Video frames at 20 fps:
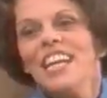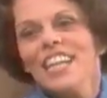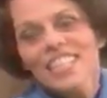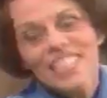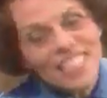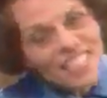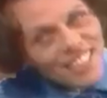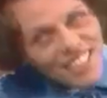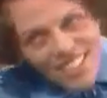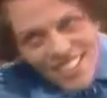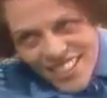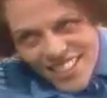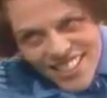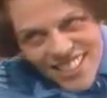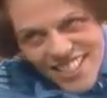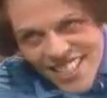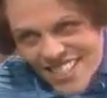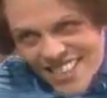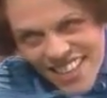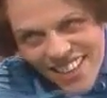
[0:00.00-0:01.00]

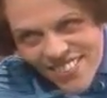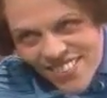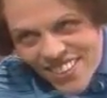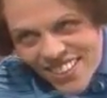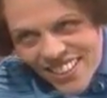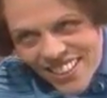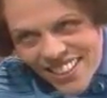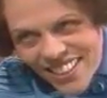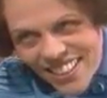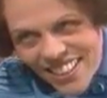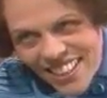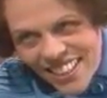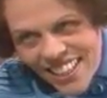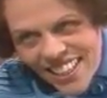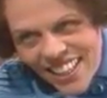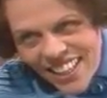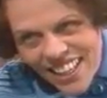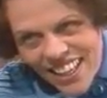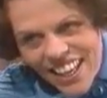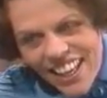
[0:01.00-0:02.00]
1967.
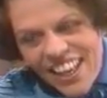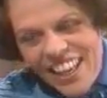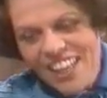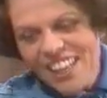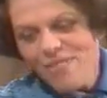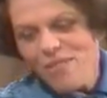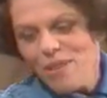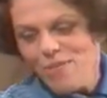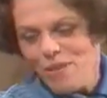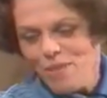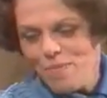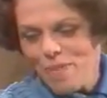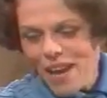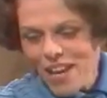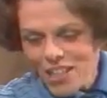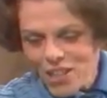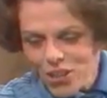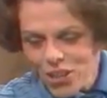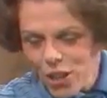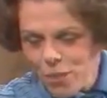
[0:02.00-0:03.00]
And we went
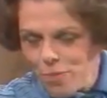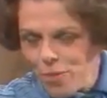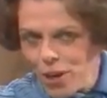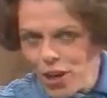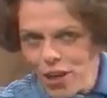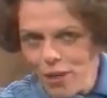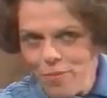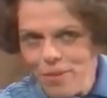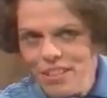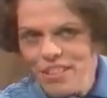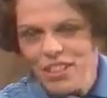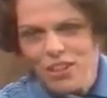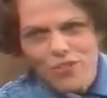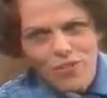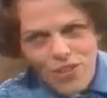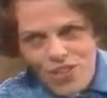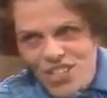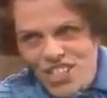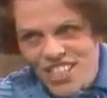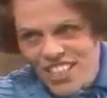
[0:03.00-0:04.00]
back to our apartment, and the
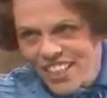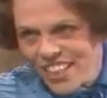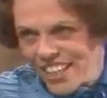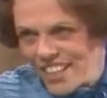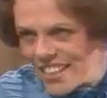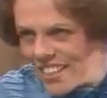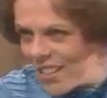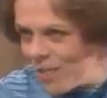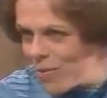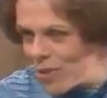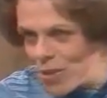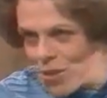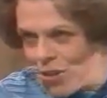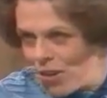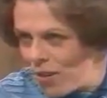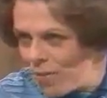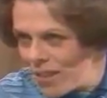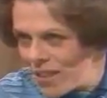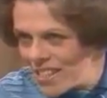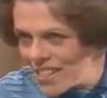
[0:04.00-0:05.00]
first thing I did was
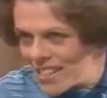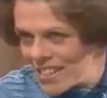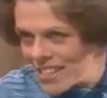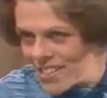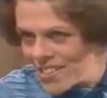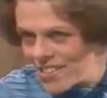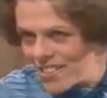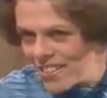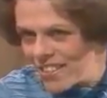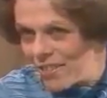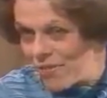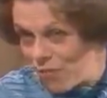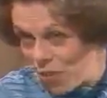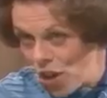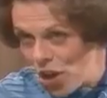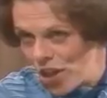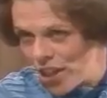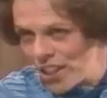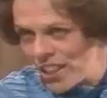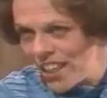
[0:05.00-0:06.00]
call my sister in
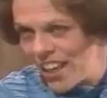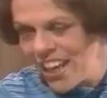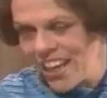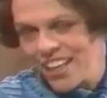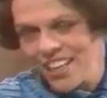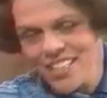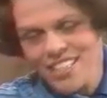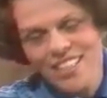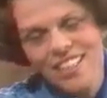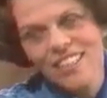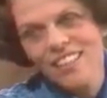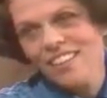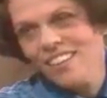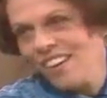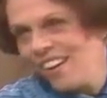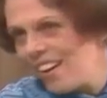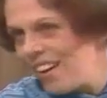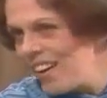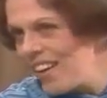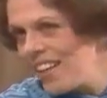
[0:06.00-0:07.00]
Florida, and I said,
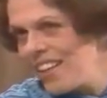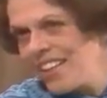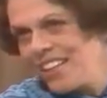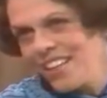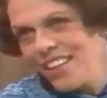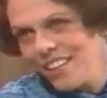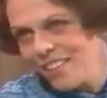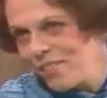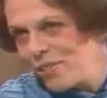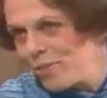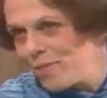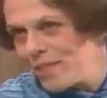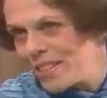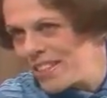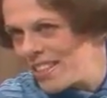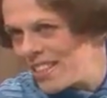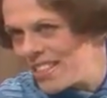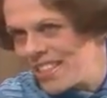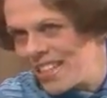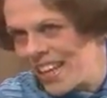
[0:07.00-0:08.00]
"God healed me
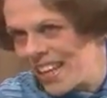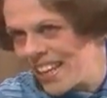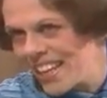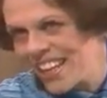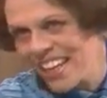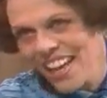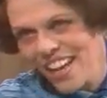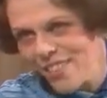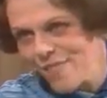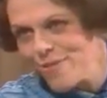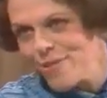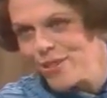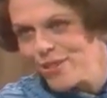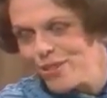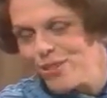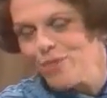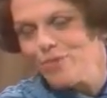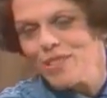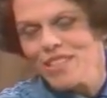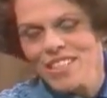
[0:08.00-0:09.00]
today at Kathryn
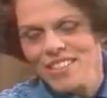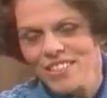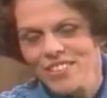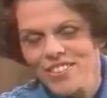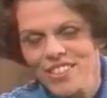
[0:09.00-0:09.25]
Kuhlman service."